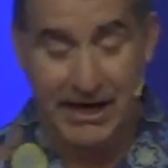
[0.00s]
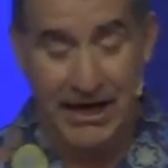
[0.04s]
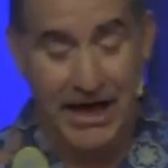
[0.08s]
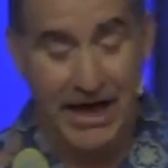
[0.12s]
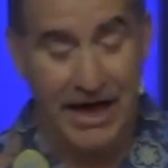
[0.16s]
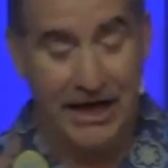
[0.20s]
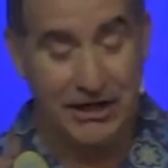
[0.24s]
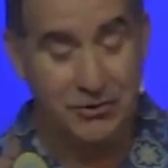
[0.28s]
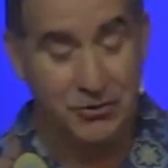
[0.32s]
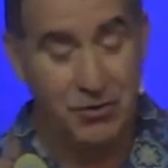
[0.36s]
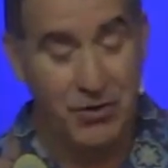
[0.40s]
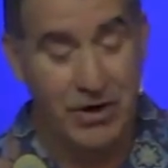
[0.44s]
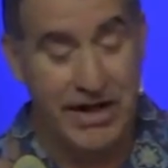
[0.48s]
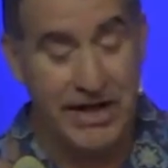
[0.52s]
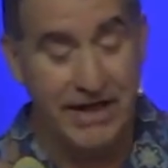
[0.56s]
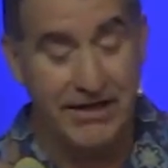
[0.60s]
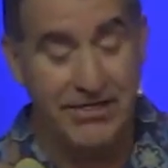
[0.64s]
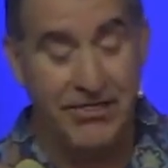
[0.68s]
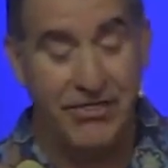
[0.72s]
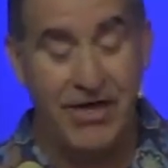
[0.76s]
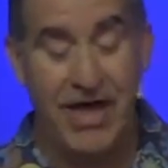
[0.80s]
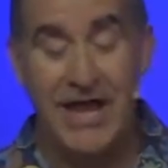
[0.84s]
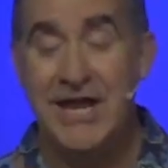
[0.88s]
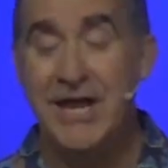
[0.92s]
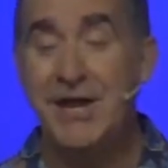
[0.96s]
As we
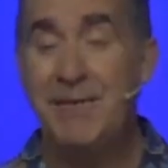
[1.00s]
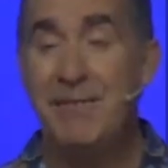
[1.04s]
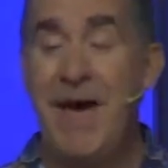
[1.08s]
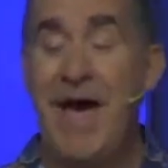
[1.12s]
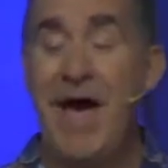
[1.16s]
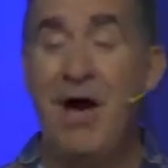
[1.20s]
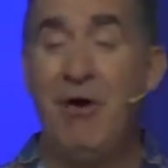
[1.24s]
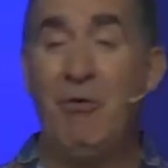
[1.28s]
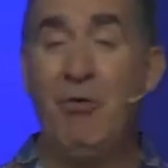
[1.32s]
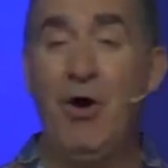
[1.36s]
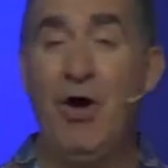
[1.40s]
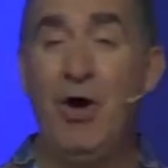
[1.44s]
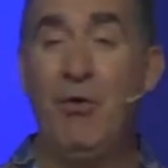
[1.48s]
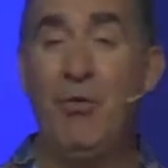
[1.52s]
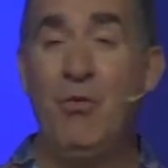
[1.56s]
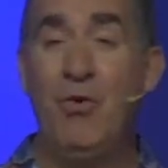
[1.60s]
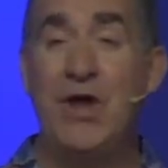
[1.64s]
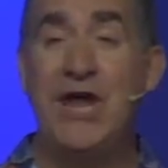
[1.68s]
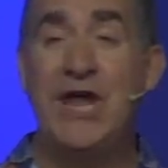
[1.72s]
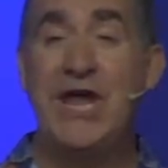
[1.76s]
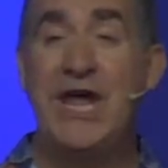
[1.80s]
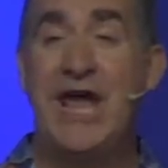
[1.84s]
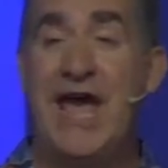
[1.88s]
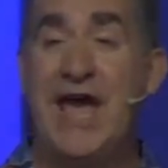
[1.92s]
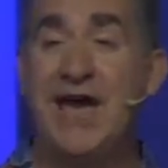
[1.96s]
think about what
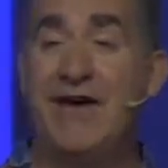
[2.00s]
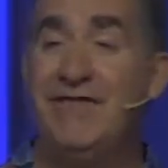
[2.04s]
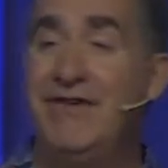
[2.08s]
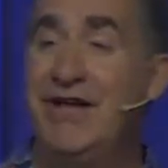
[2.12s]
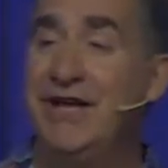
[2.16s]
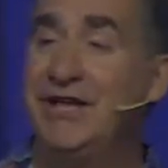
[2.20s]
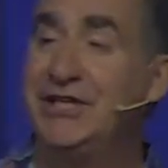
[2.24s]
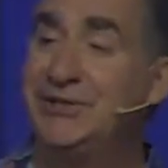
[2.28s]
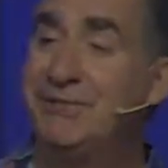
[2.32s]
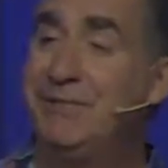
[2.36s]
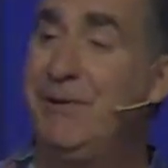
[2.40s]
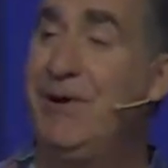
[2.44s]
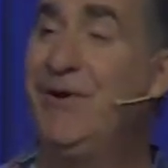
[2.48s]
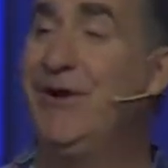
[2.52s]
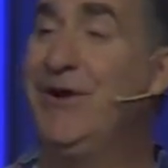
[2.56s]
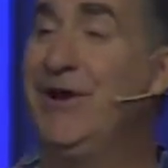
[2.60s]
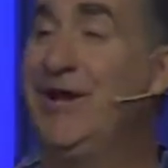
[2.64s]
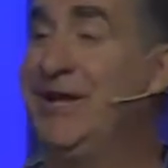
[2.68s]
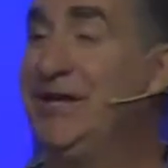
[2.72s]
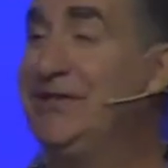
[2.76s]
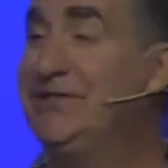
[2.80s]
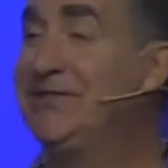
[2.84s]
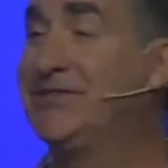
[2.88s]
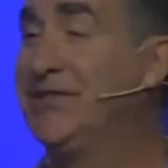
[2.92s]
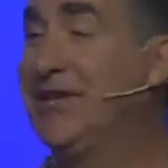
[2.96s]
we have
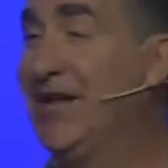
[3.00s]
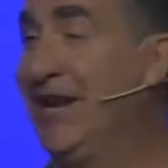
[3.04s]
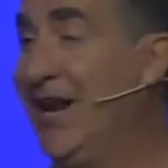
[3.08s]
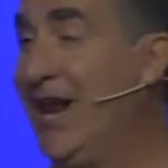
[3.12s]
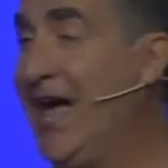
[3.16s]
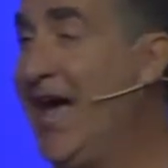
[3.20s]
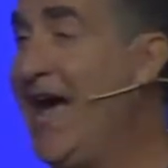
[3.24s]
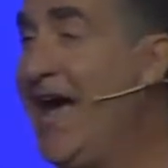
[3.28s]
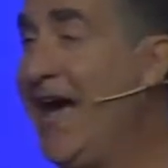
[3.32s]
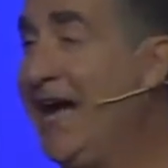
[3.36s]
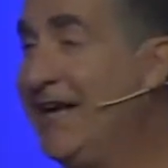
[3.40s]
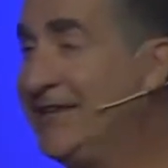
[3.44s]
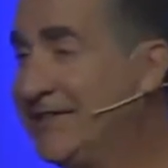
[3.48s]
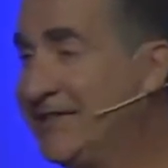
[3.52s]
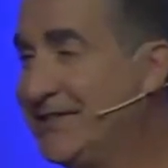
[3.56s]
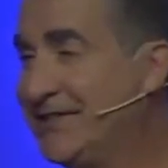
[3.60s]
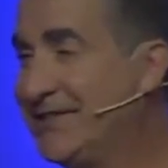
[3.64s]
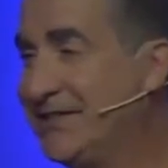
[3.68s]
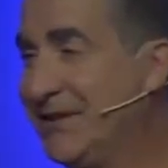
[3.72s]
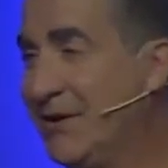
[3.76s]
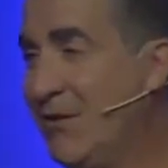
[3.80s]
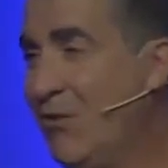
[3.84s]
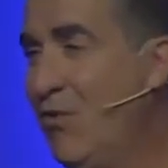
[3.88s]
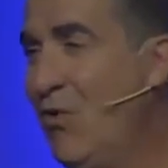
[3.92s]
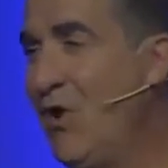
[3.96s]
experienced the
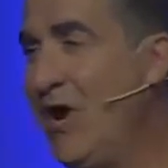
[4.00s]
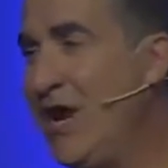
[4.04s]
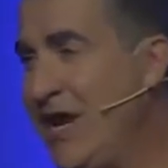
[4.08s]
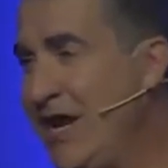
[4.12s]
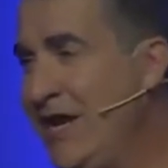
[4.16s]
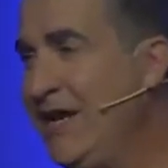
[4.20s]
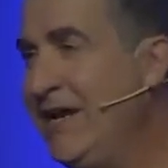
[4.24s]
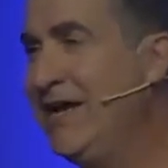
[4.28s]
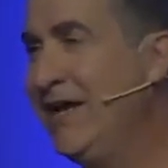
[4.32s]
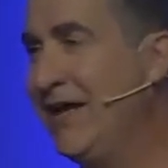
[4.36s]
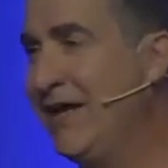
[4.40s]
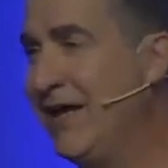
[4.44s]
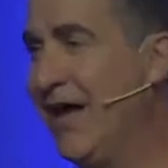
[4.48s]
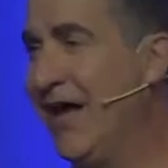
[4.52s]
last week,